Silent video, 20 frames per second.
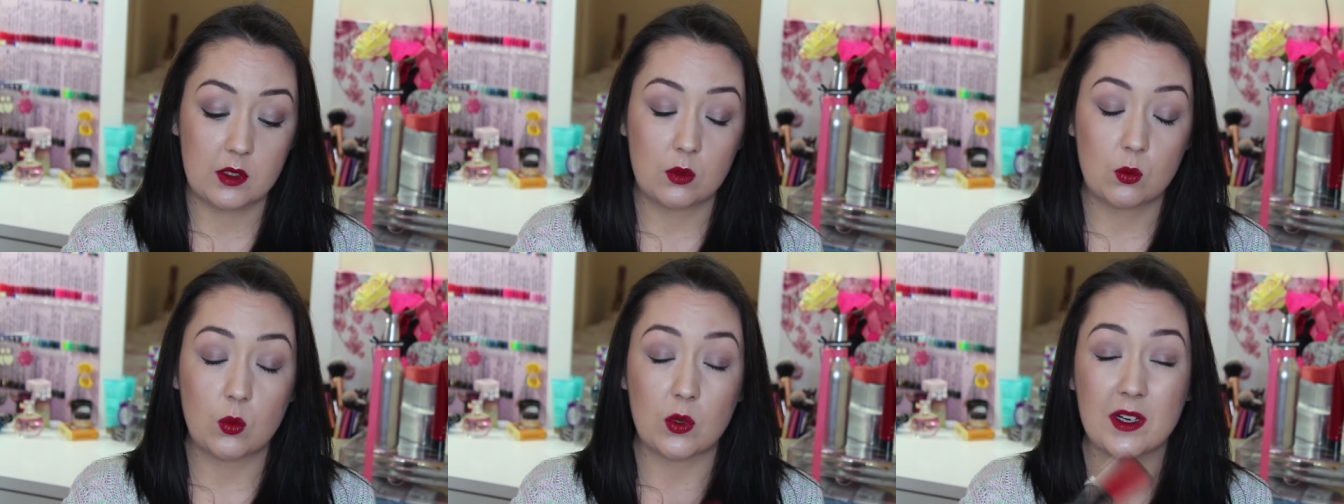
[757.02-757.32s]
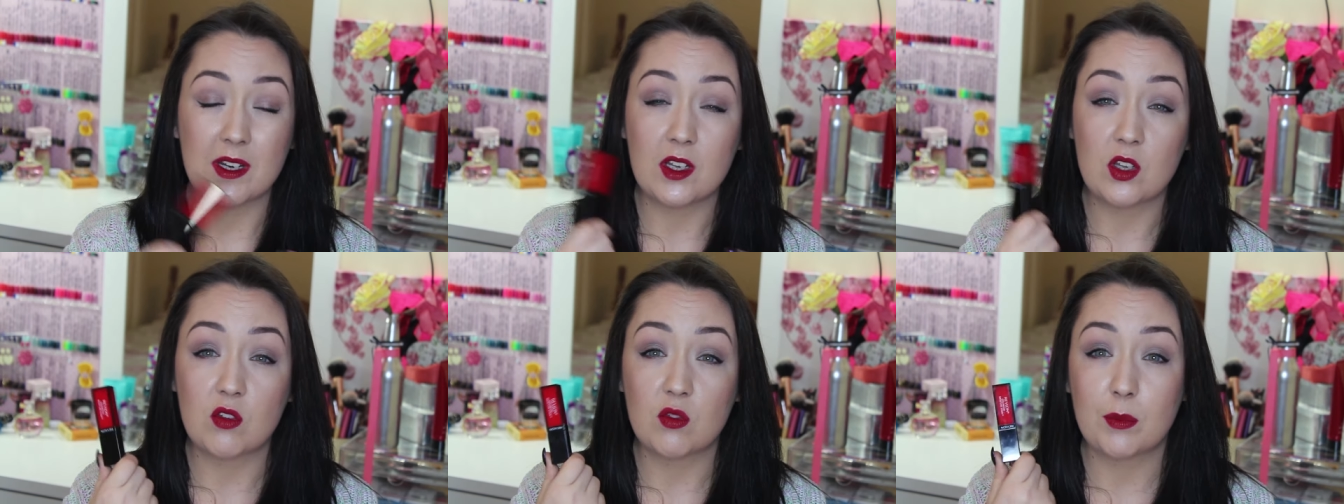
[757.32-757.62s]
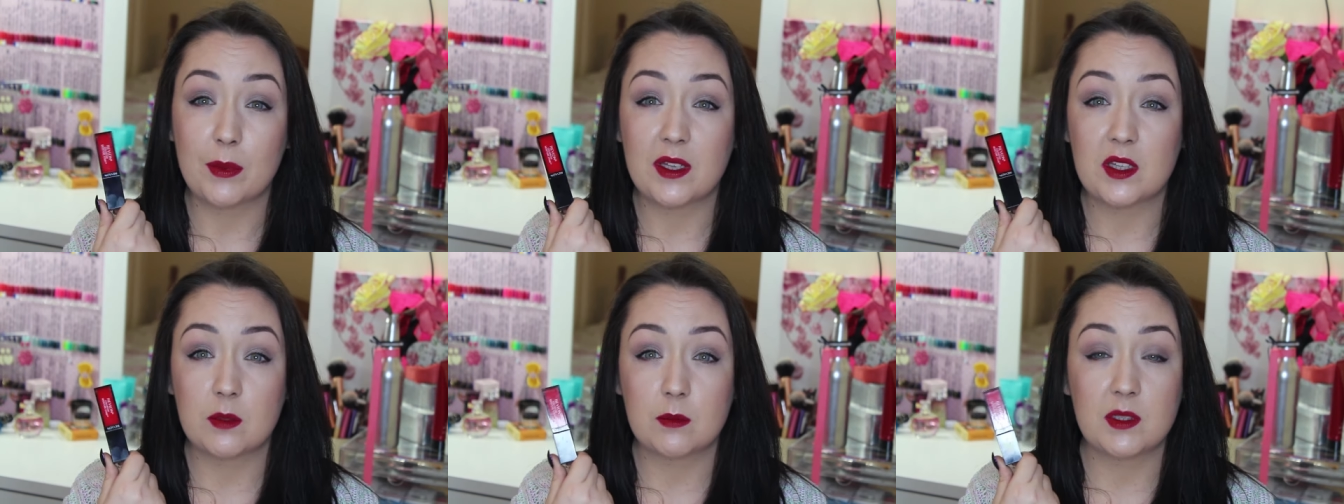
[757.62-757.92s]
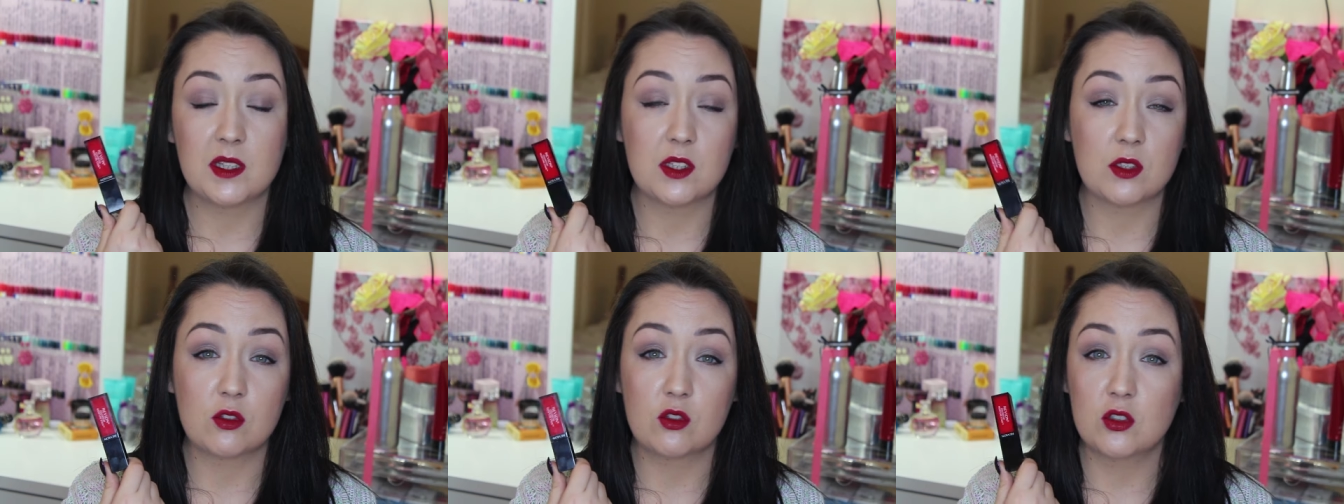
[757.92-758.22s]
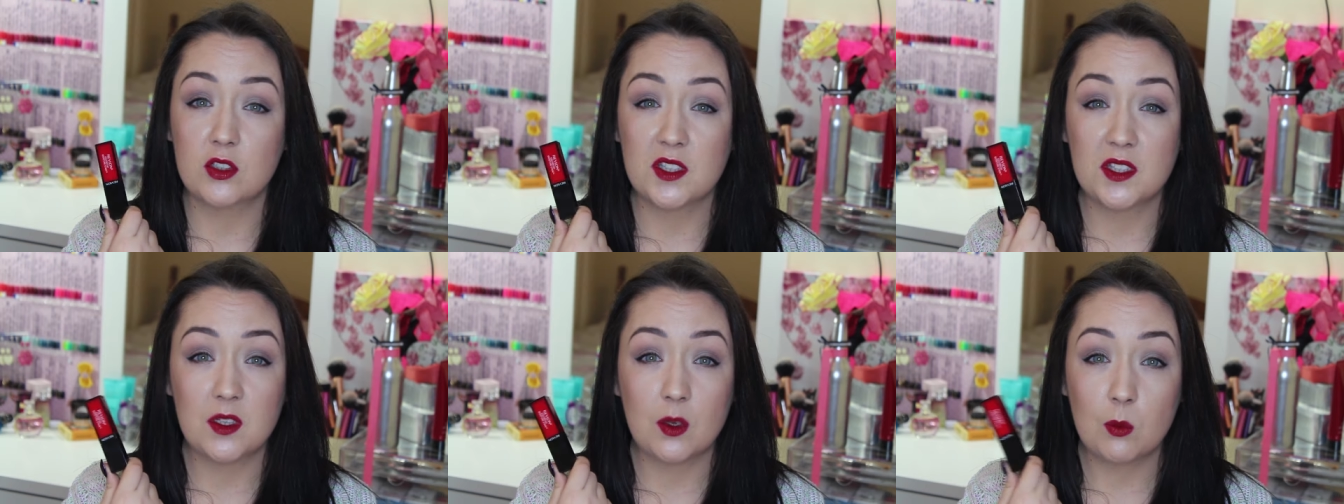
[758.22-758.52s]
what I love about them is they're
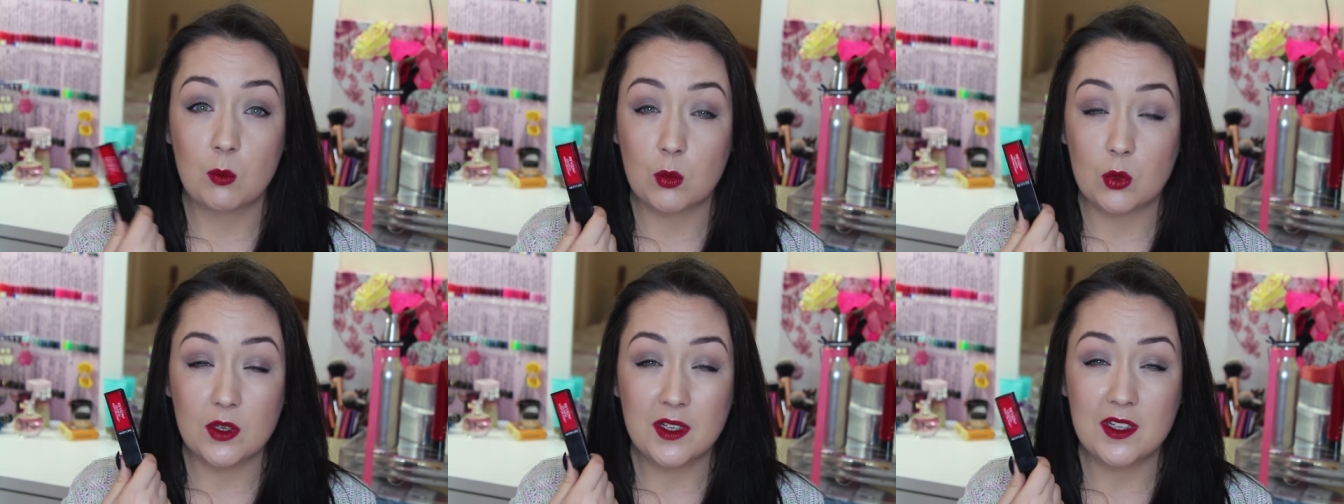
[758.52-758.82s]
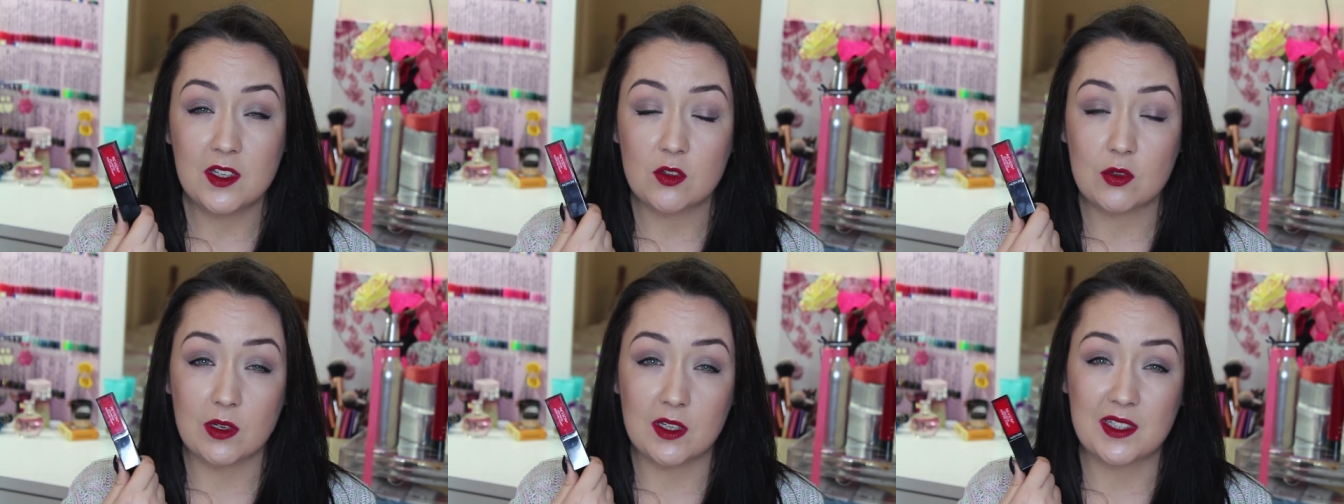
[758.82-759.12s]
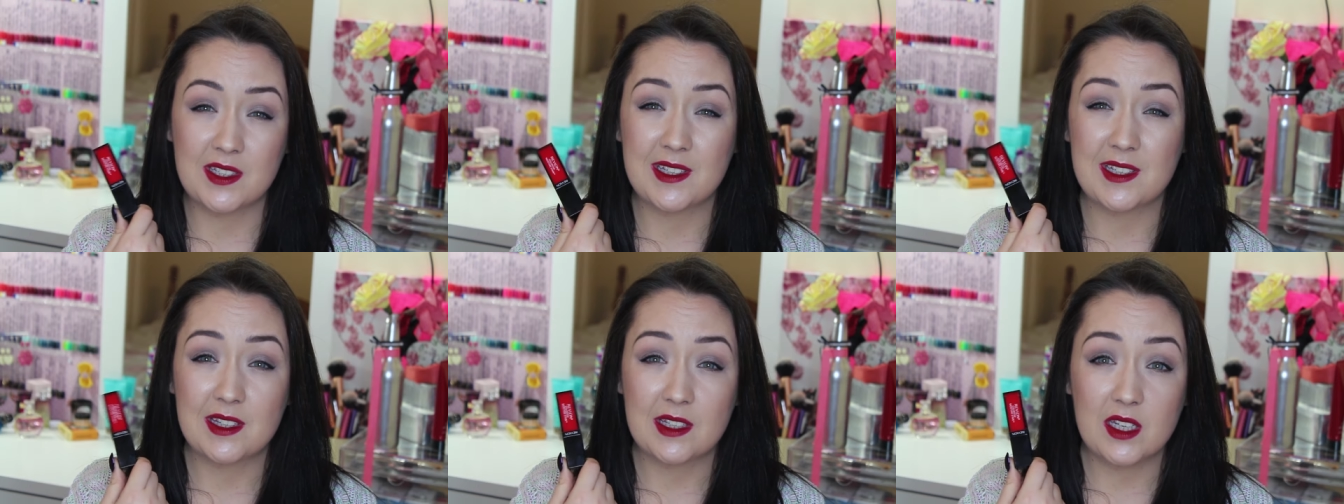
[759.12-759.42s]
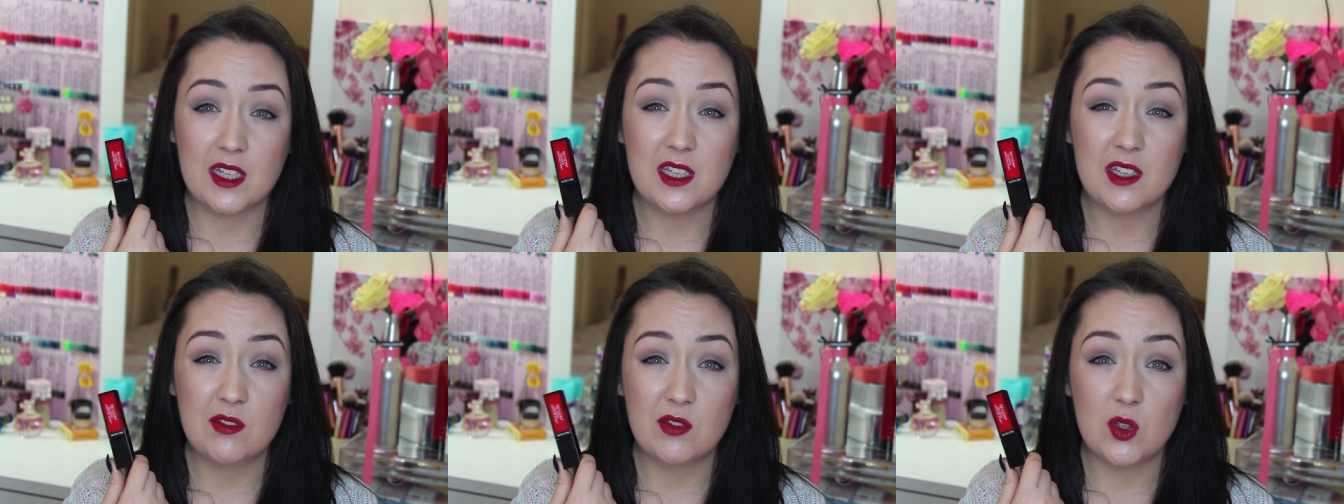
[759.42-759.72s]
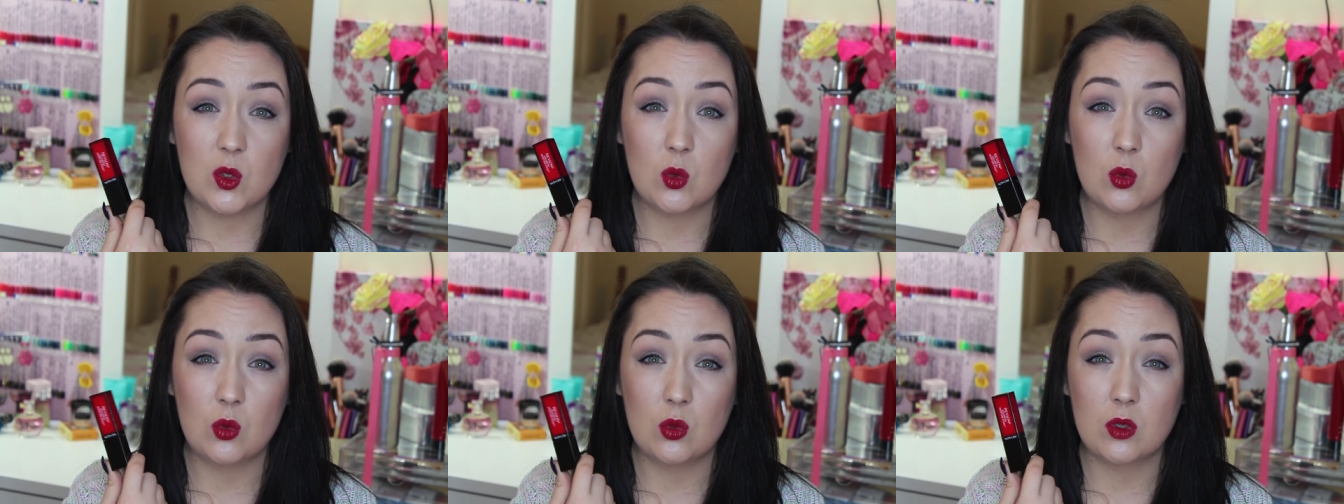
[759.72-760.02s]
just so moisturising, and they give
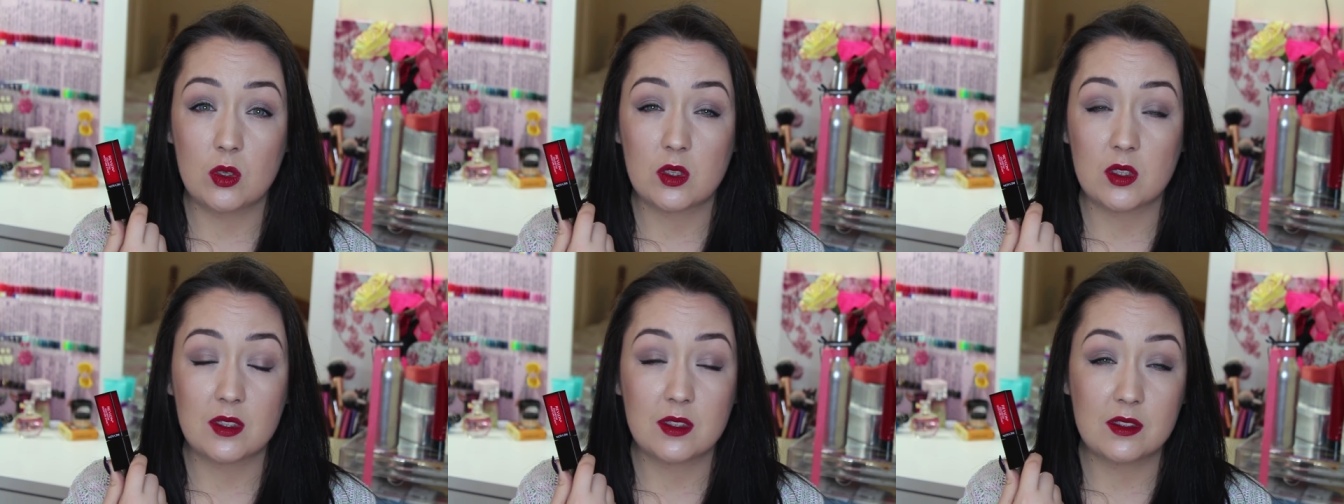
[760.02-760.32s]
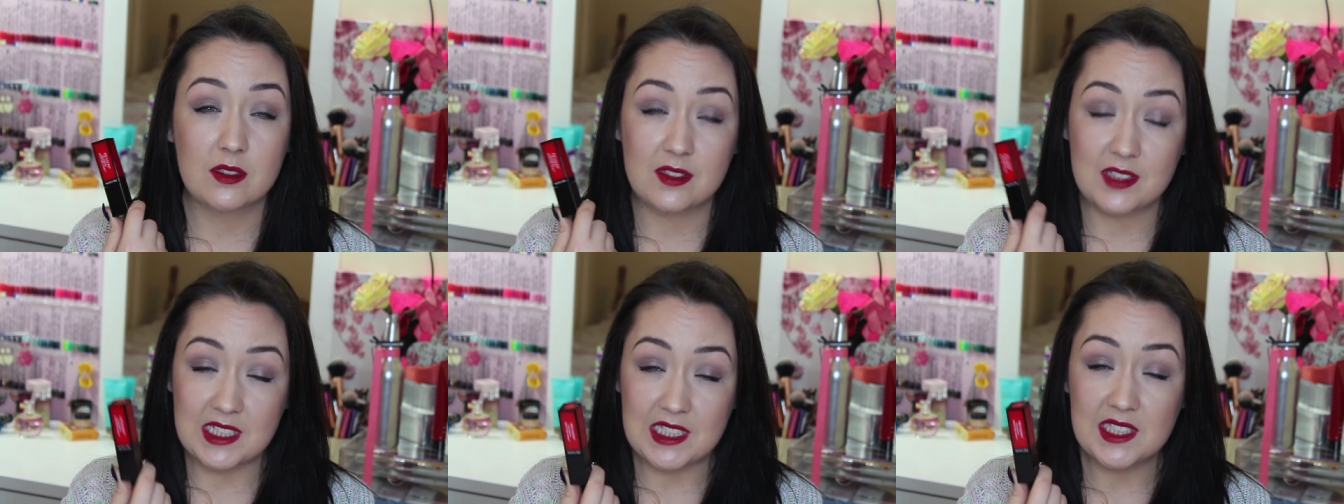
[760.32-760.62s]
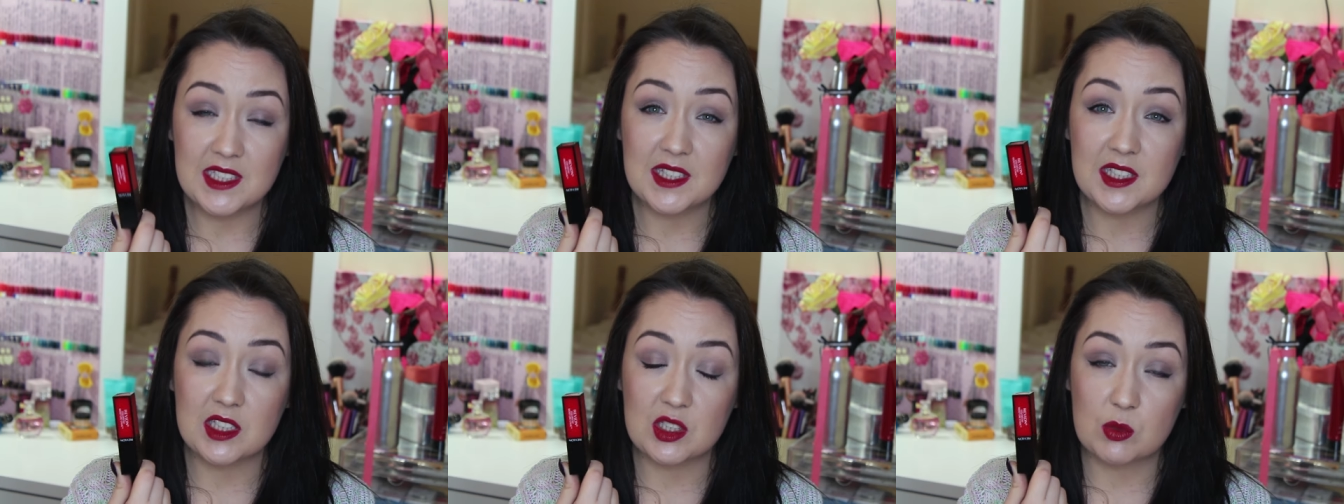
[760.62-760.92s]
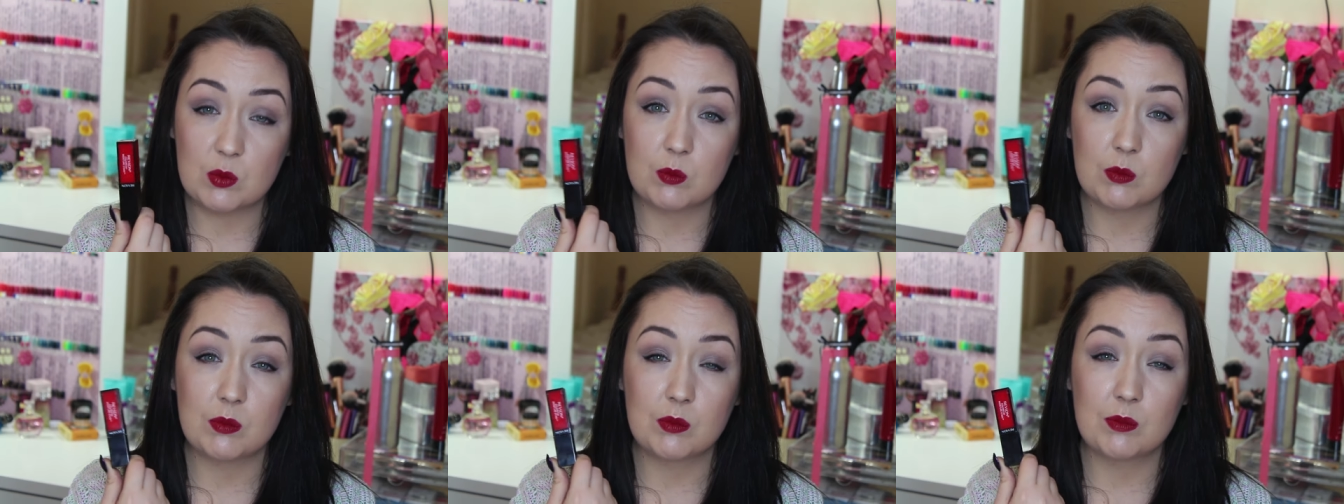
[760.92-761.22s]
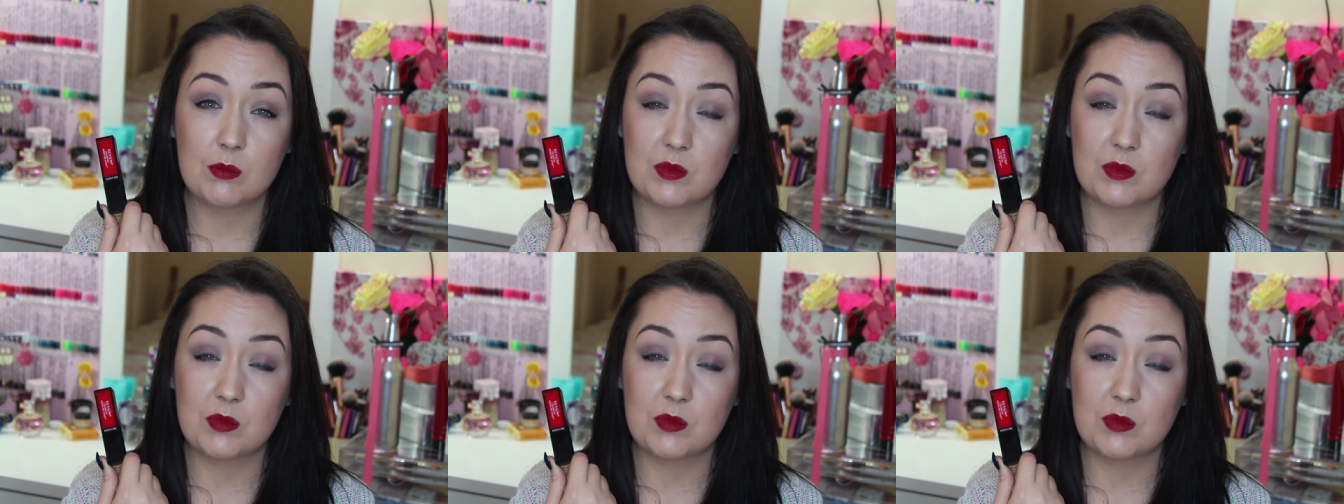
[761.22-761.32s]
you decent,